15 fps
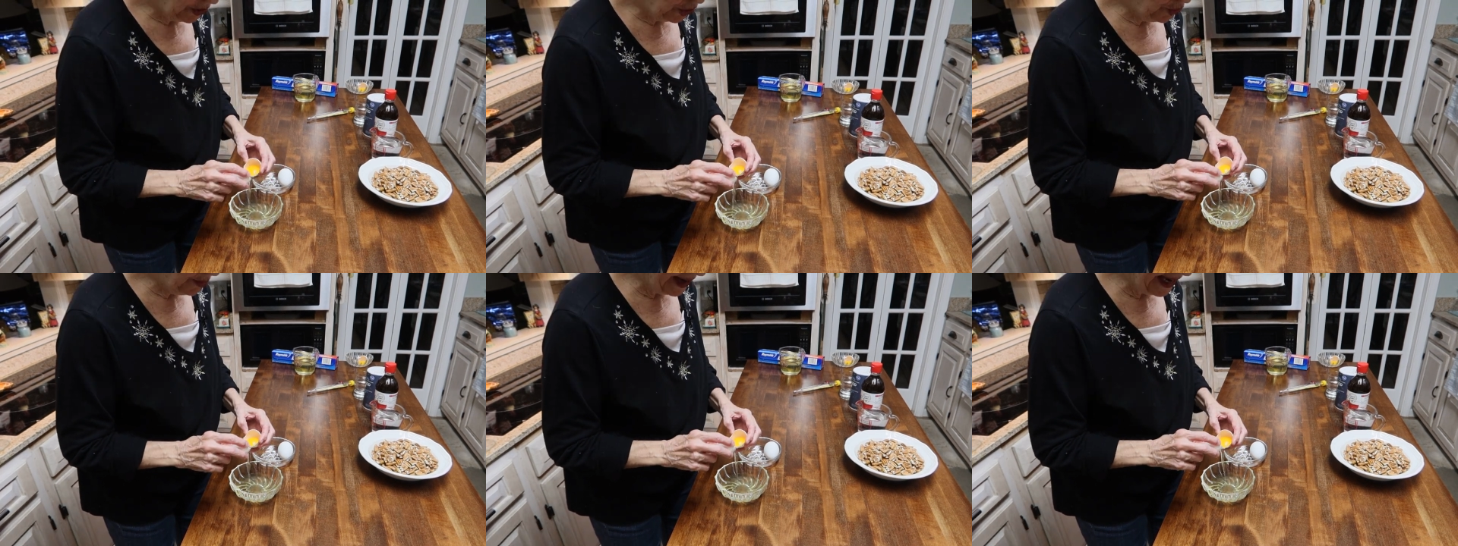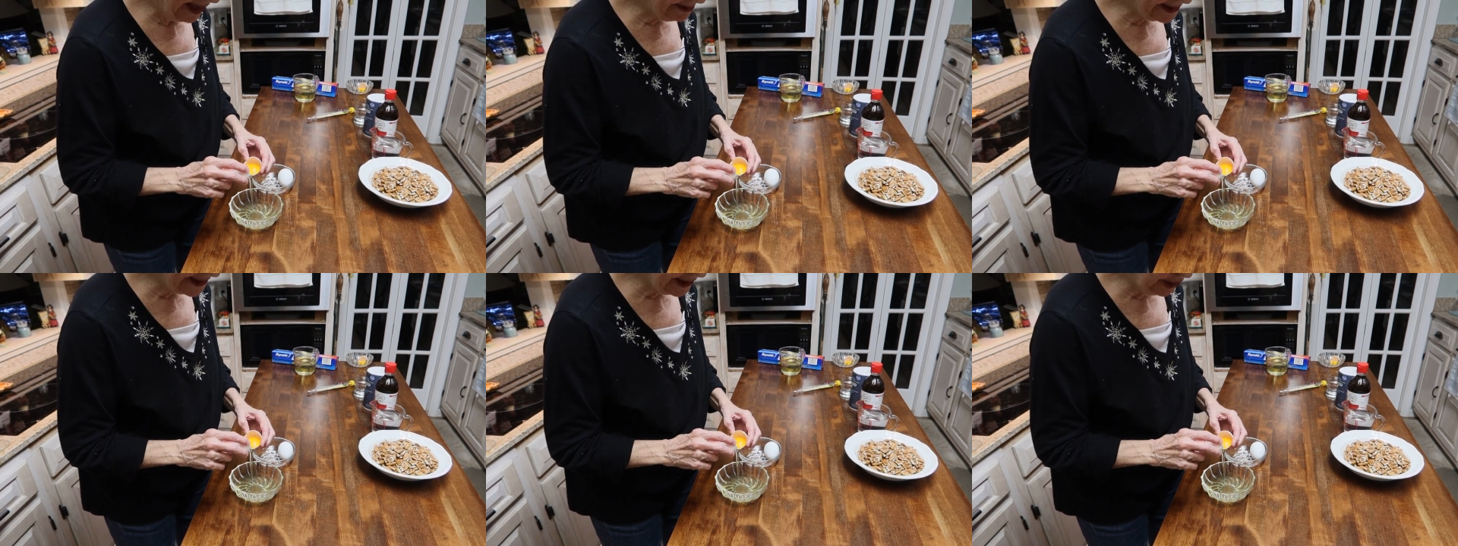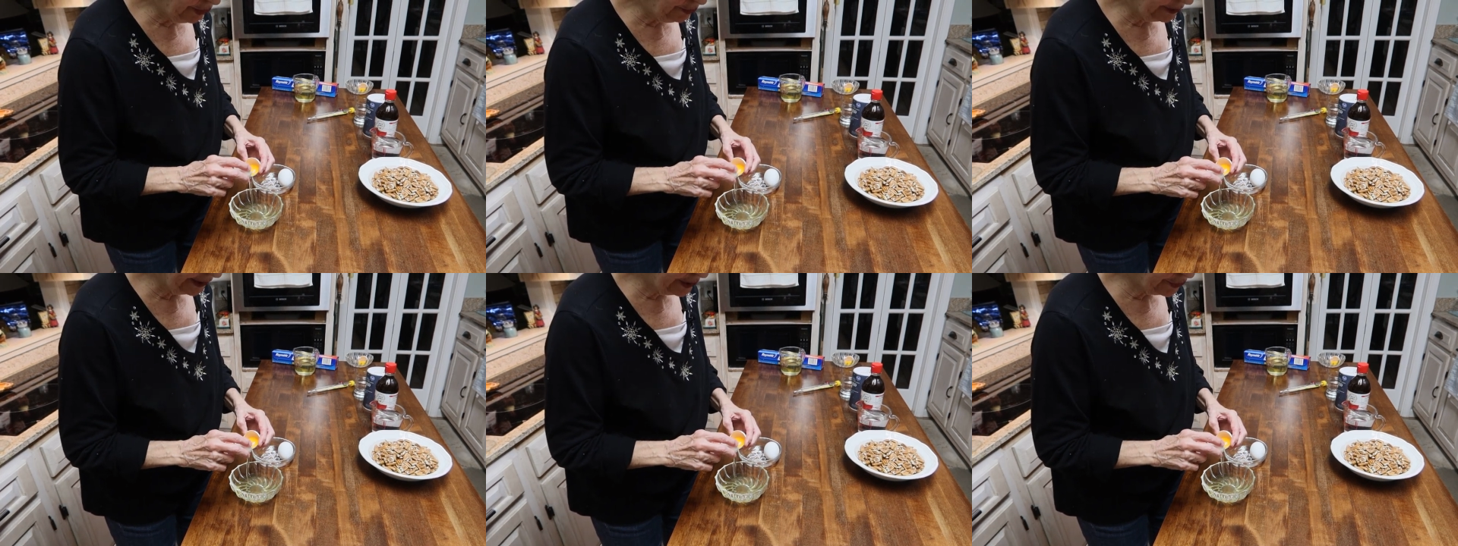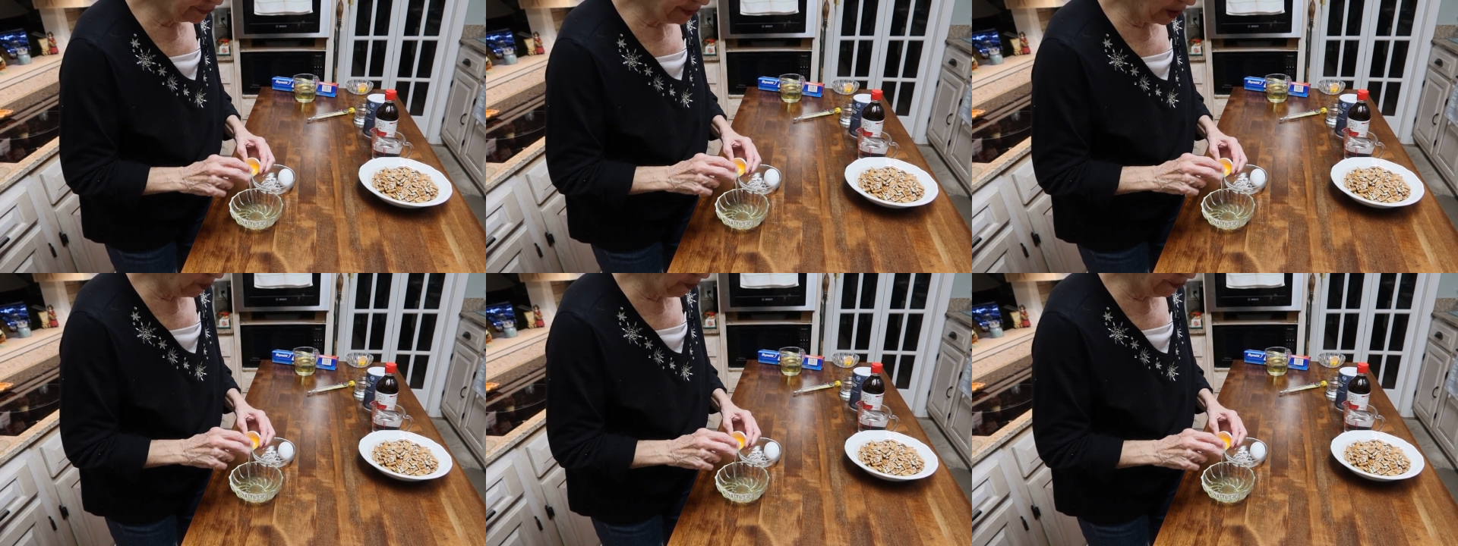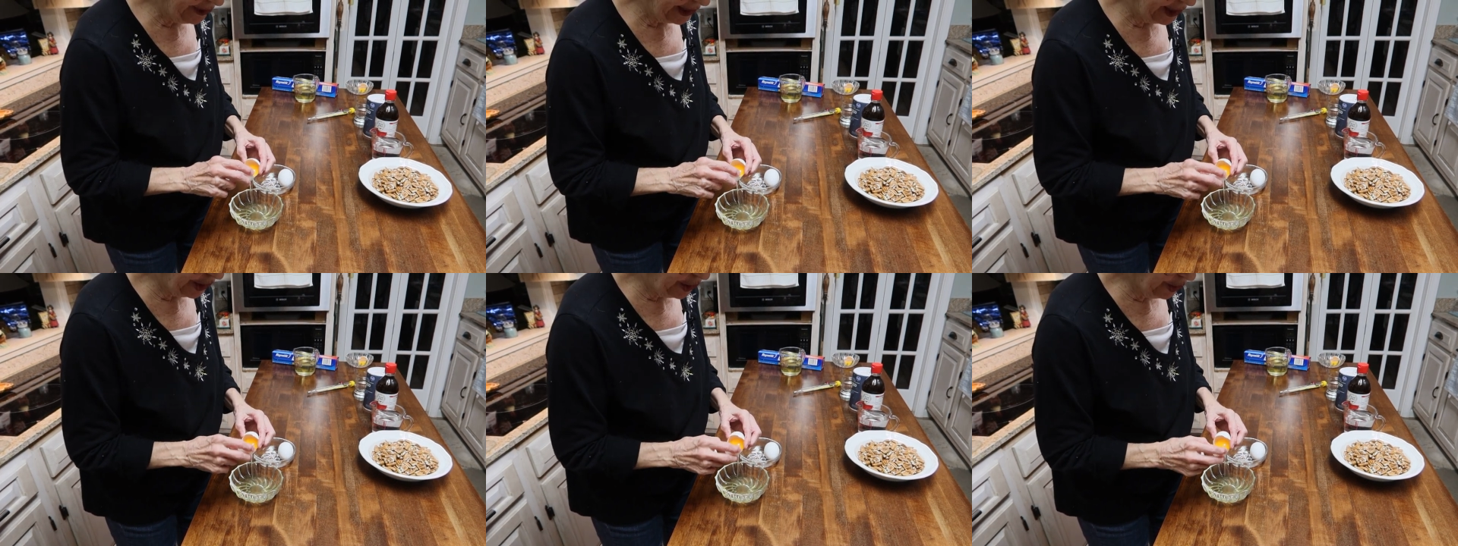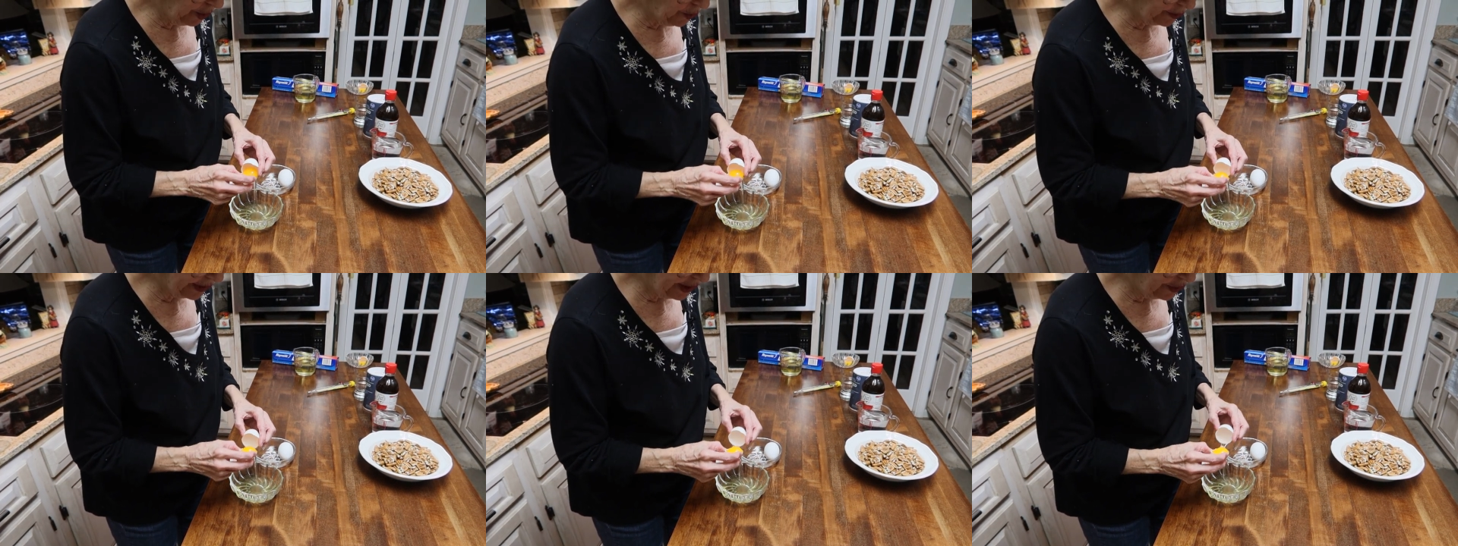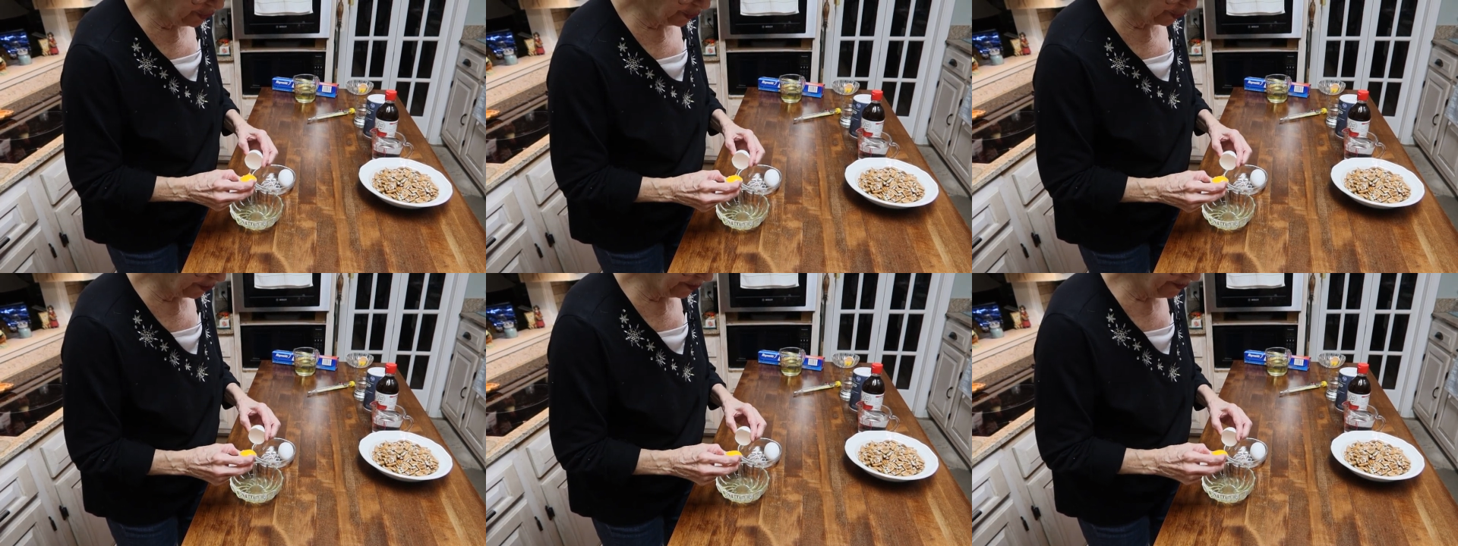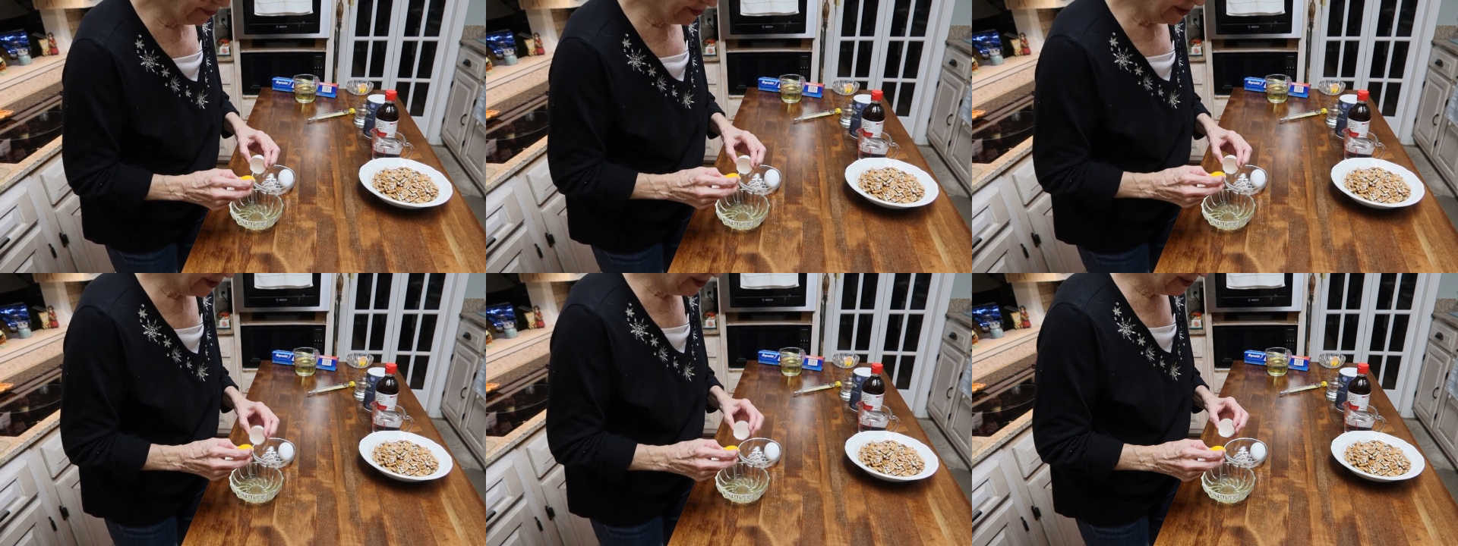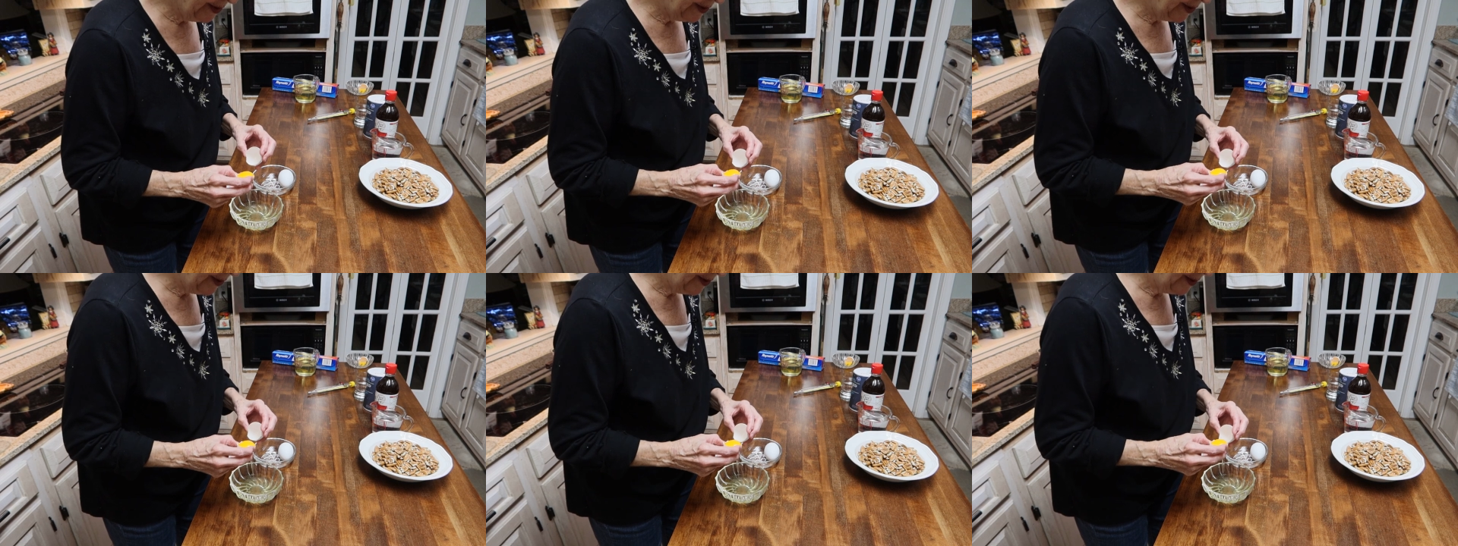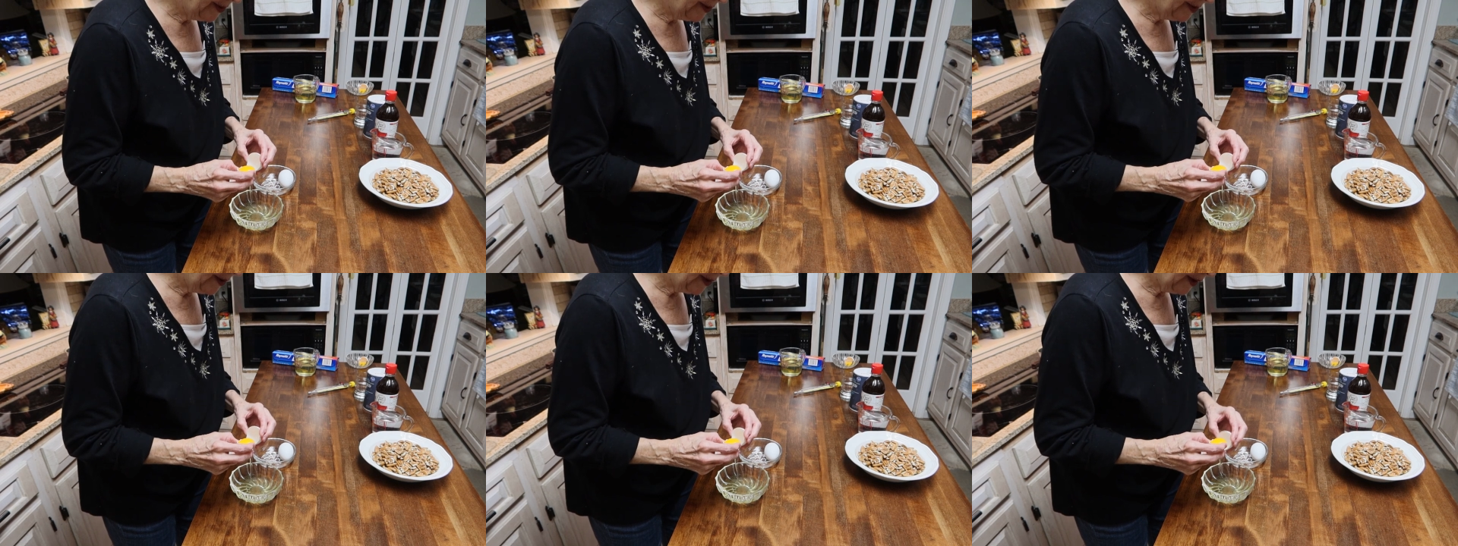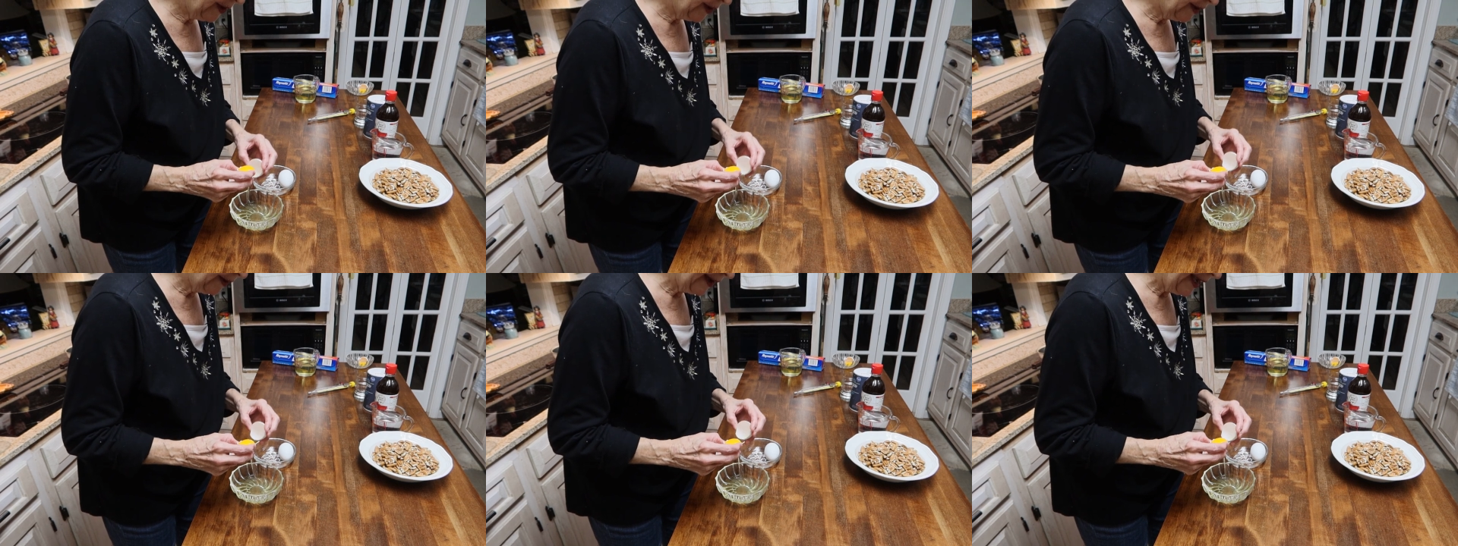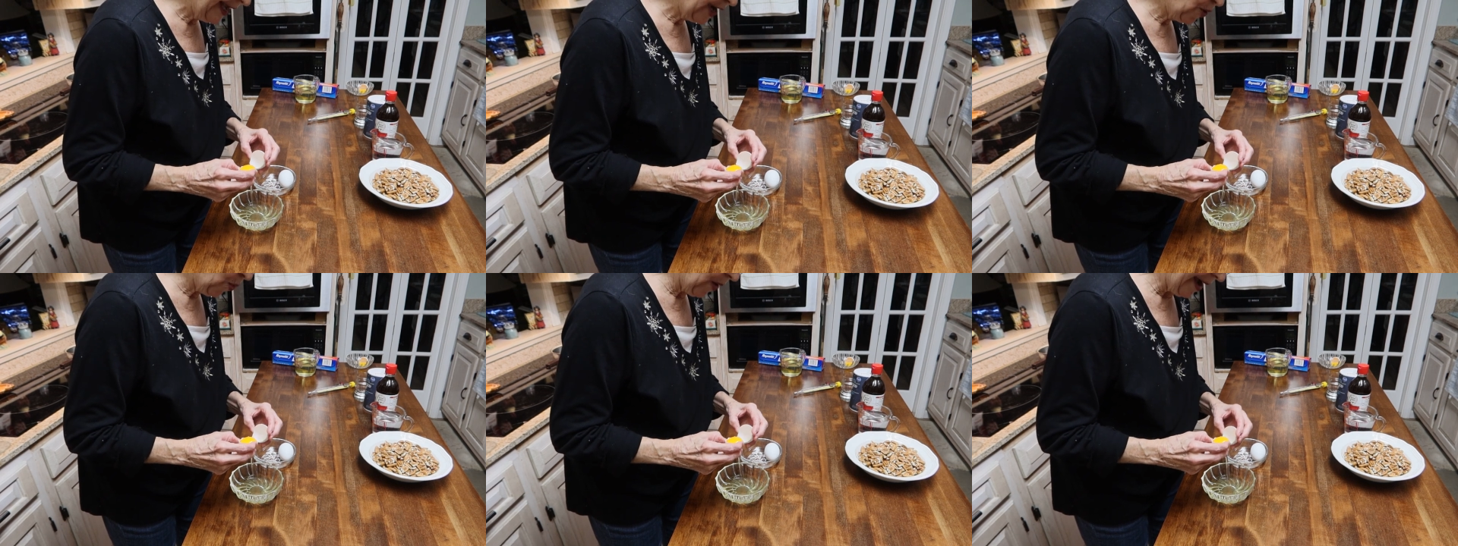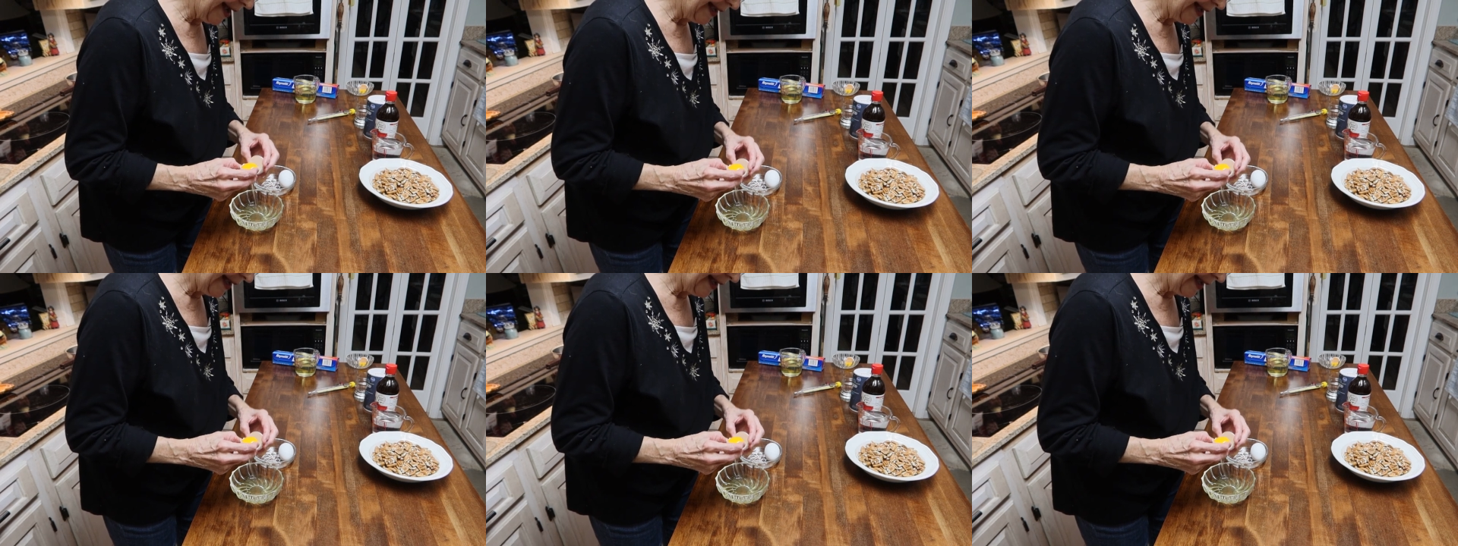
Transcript: No face is visible, so there are no lips to read.